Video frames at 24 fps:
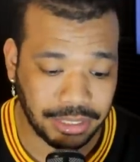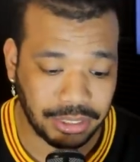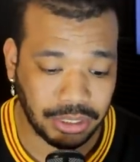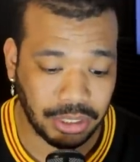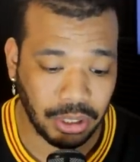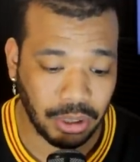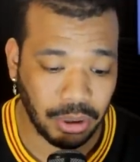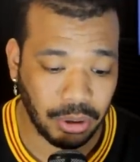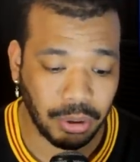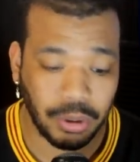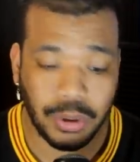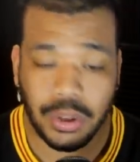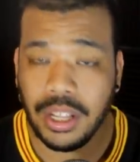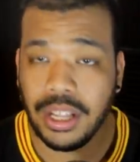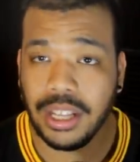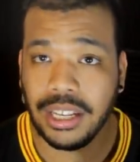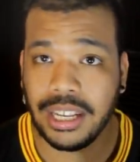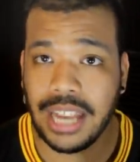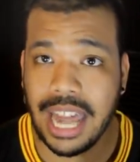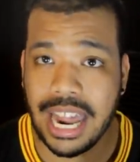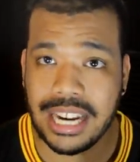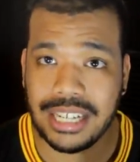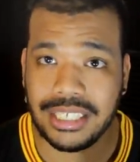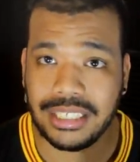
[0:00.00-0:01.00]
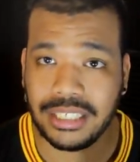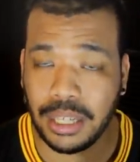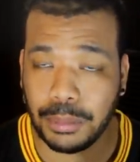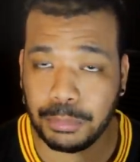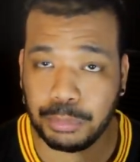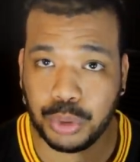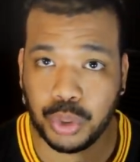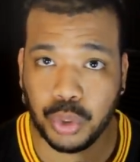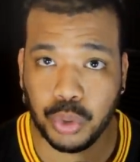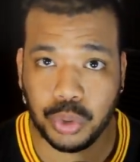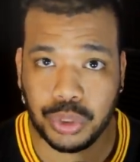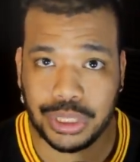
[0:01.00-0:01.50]
So a lot of
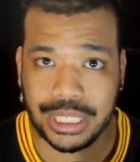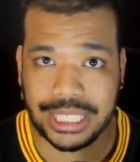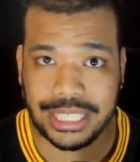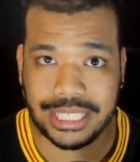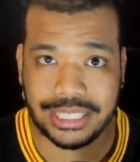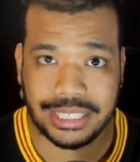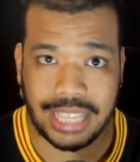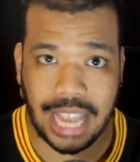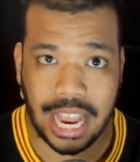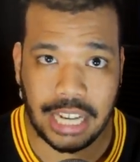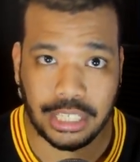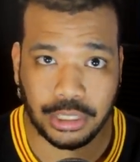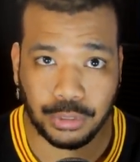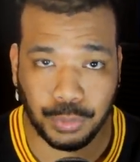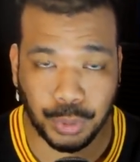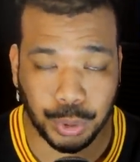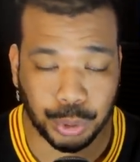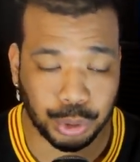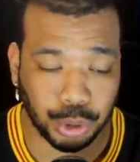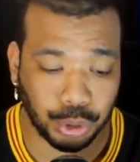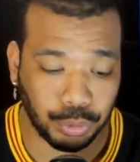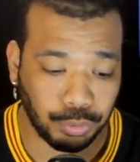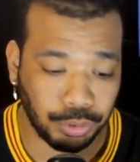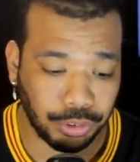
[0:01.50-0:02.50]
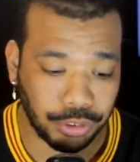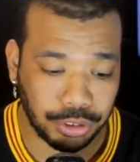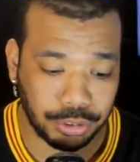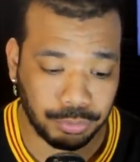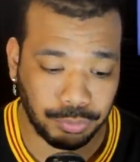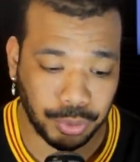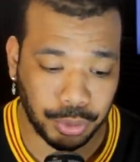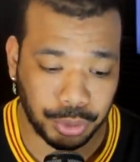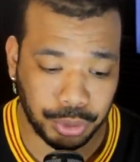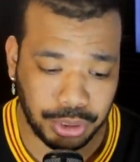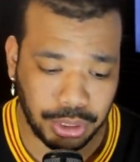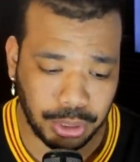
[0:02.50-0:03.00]
jumpsuits in this guy's future for his
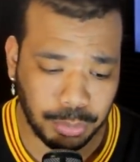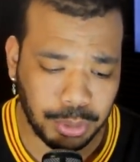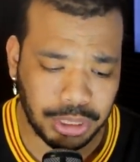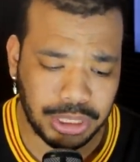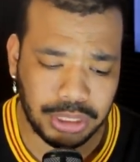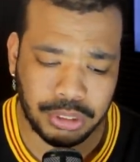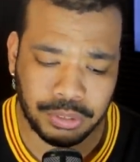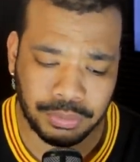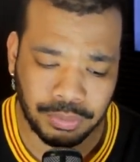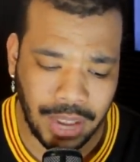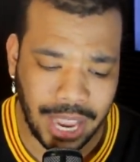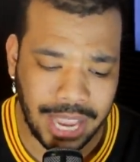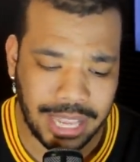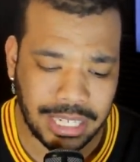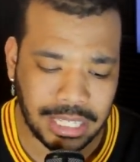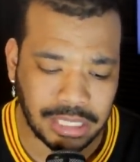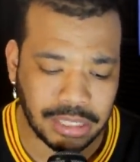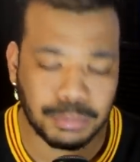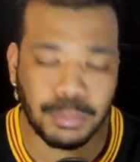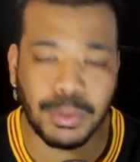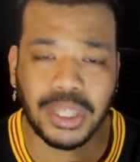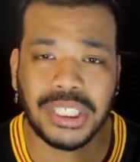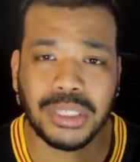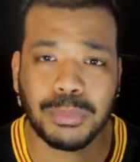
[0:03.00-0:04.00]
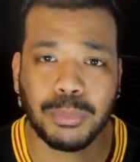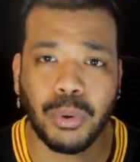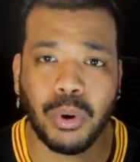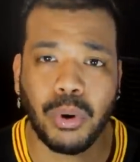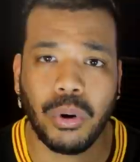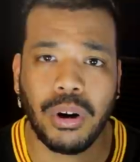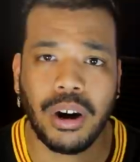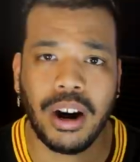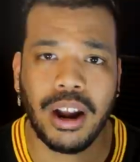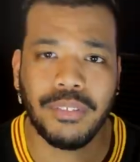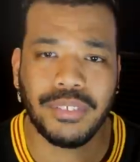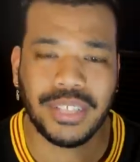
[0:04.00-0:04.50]
first year, which is fine. He's much
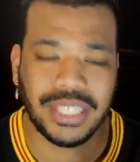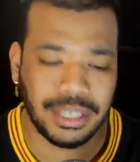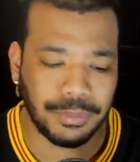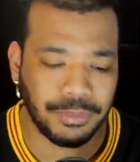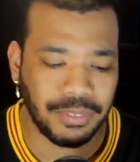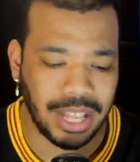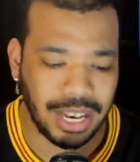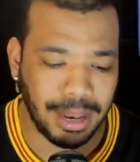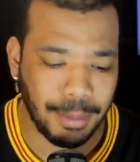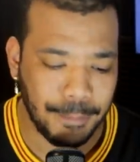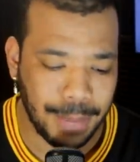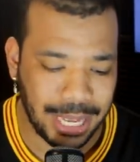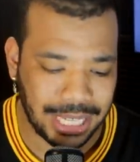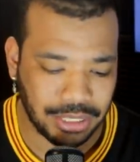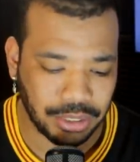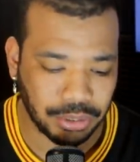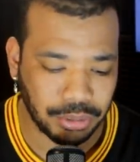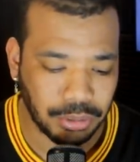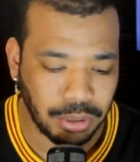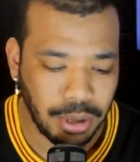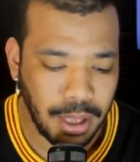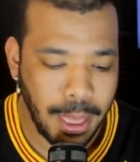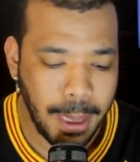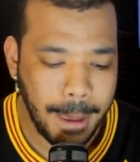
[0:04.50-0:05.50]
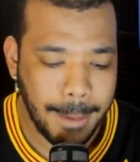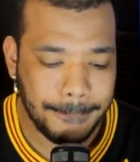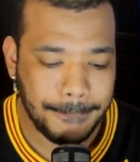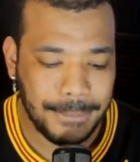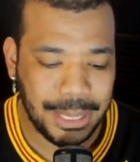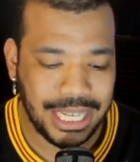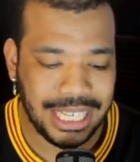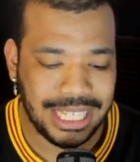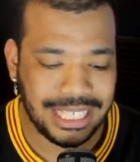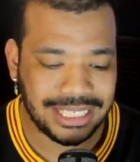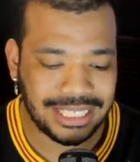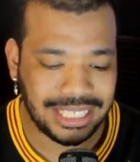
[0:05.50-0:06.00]
more of a developmental
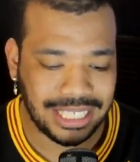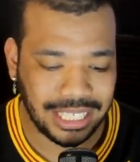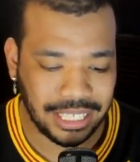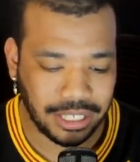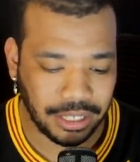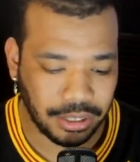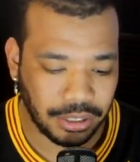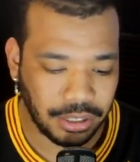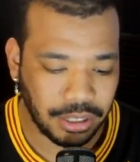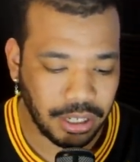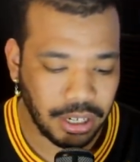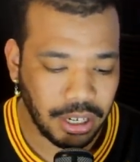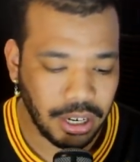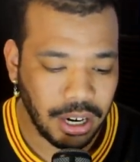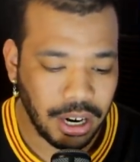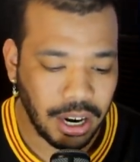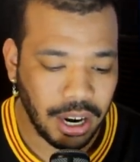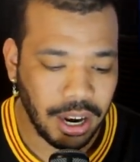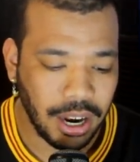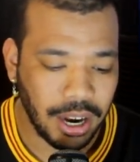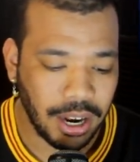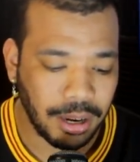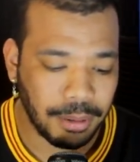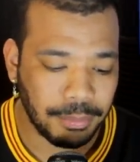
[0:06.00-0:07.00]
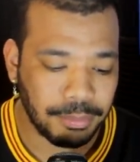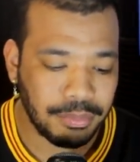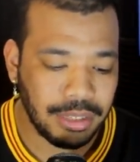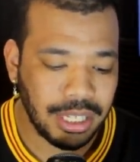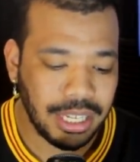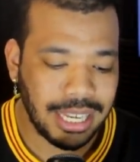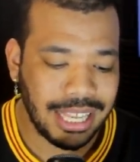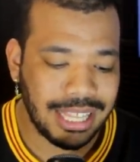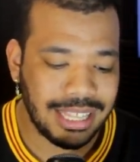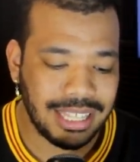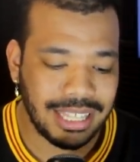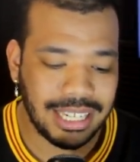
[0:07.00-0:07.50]
piece here. And
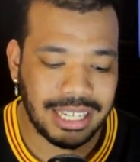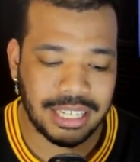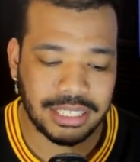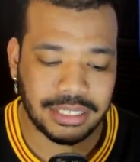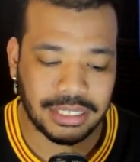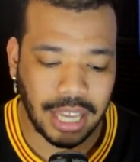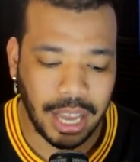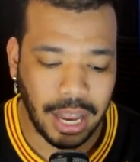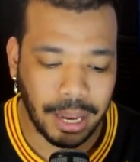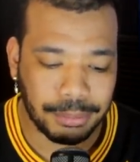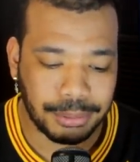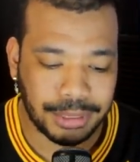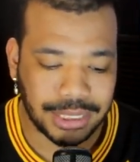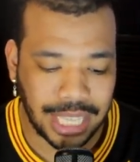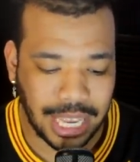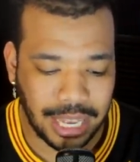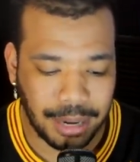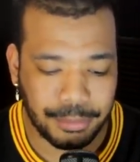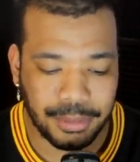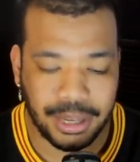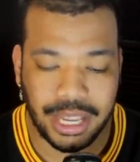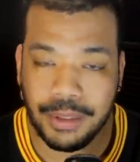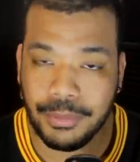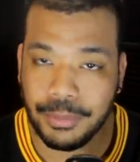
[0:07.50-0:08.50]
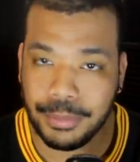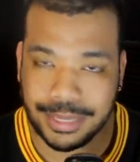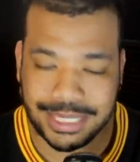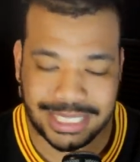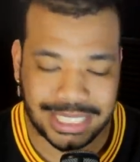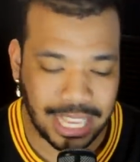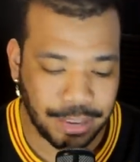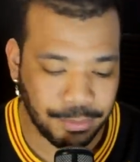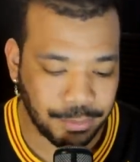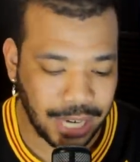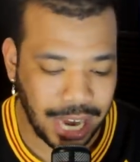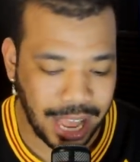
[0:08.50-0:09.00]
then his upside, I'm going to give him a
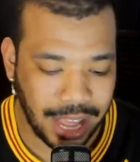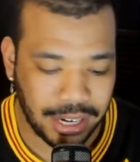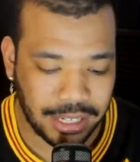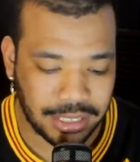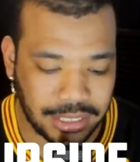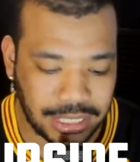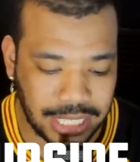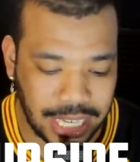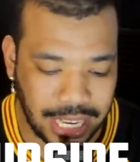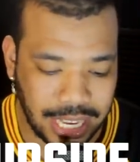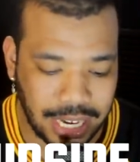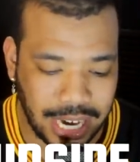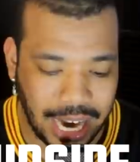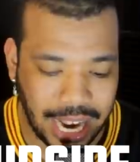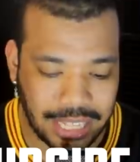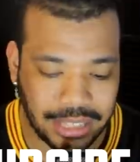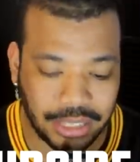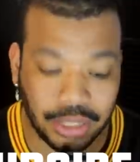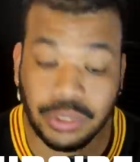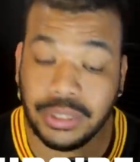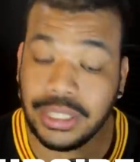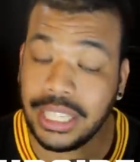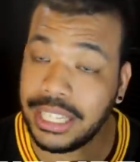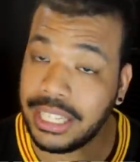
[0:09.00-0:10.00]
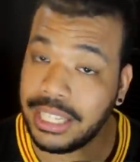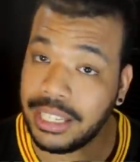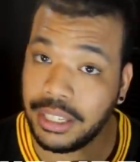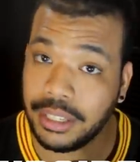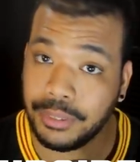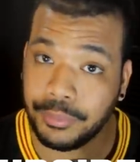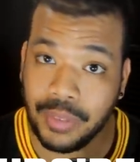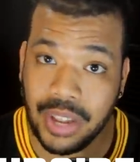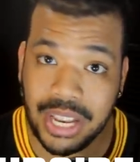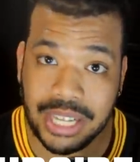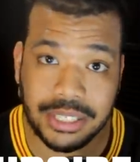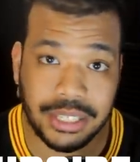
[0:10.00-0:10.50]
7 out of 10. I do think he
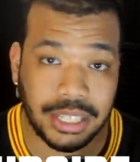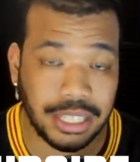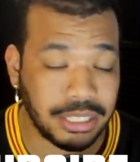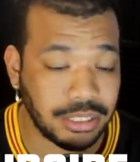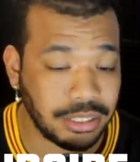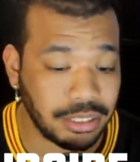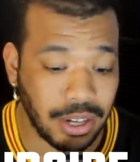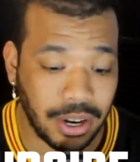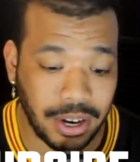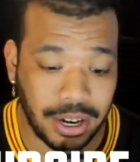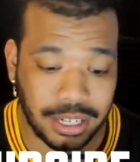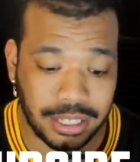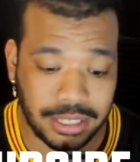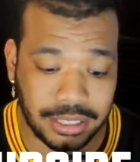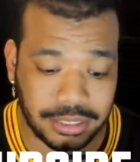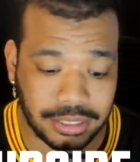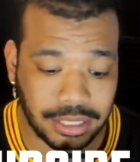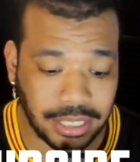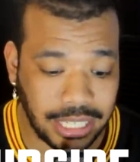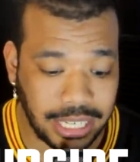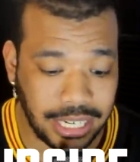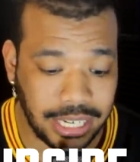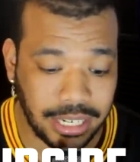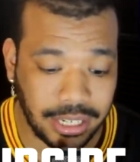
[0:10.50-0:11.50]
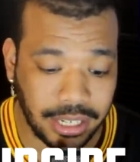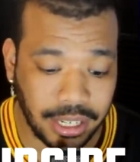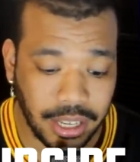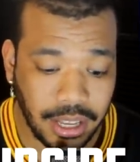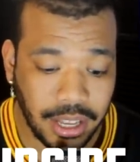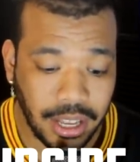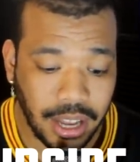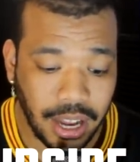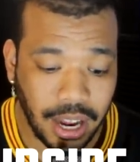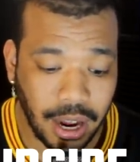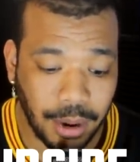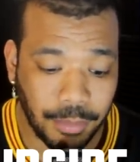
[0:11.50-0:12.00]
can eventually start in this league
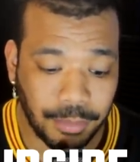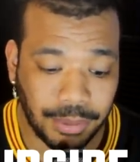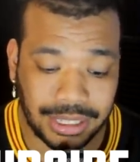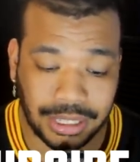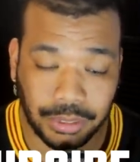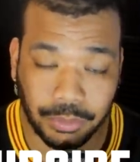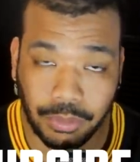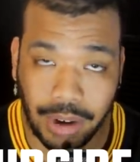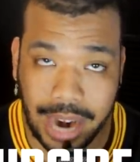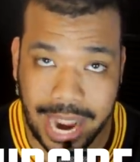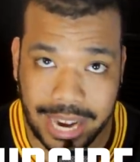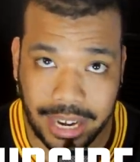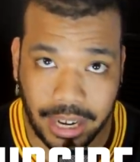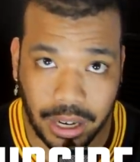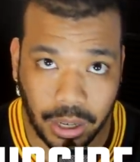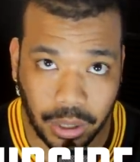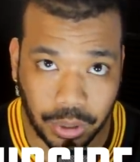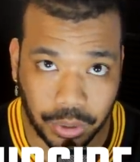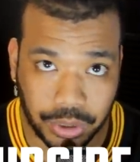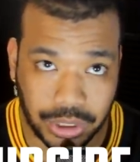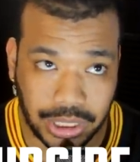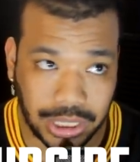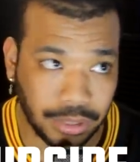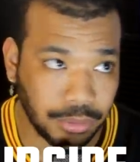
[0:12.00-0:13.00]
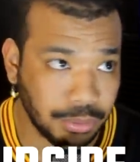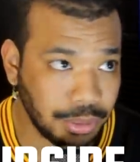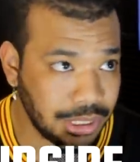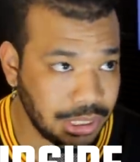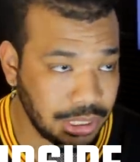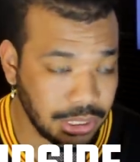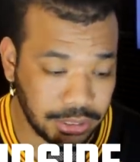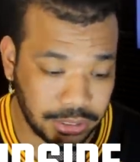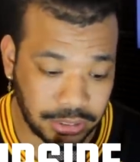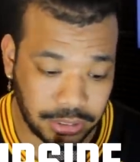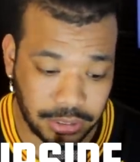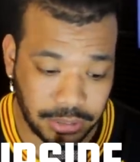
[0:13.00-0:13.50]
with the right coaching,
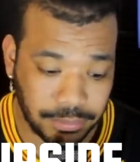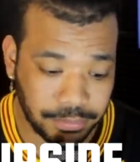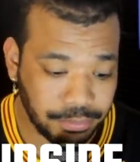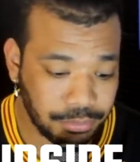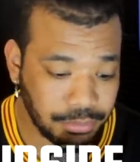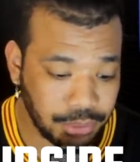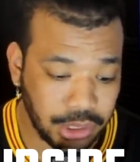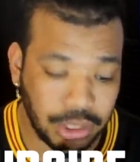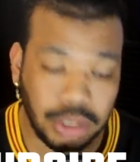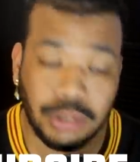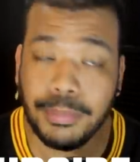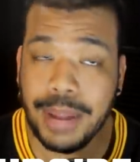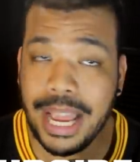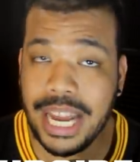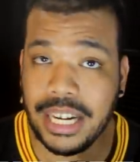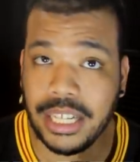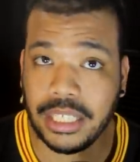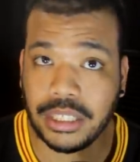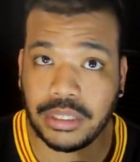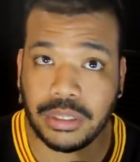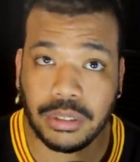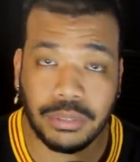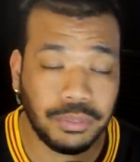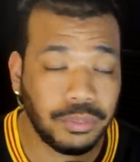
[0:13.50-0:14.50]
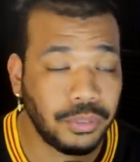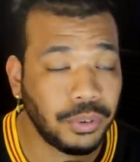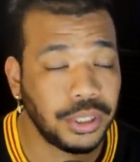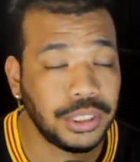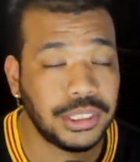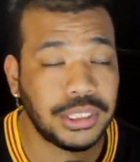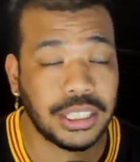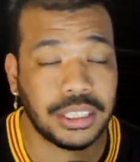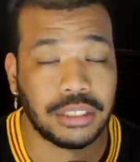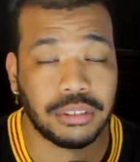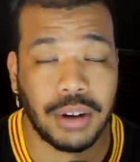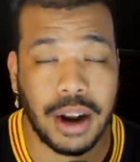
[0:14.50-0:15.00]
which is tremendous for a
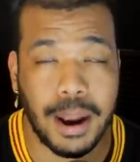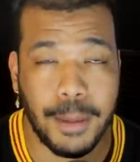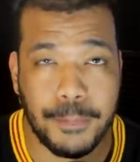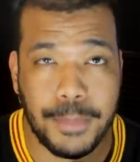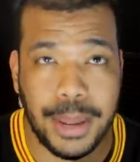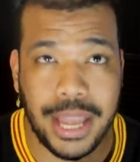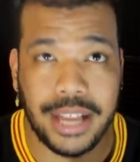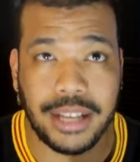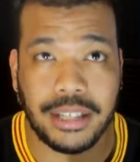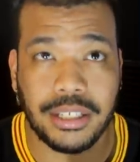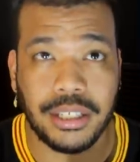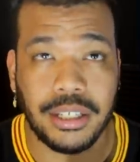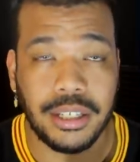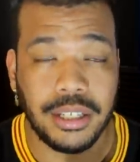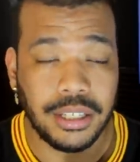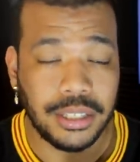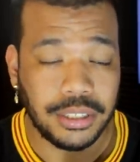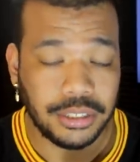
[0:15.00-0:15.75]
six-round pick.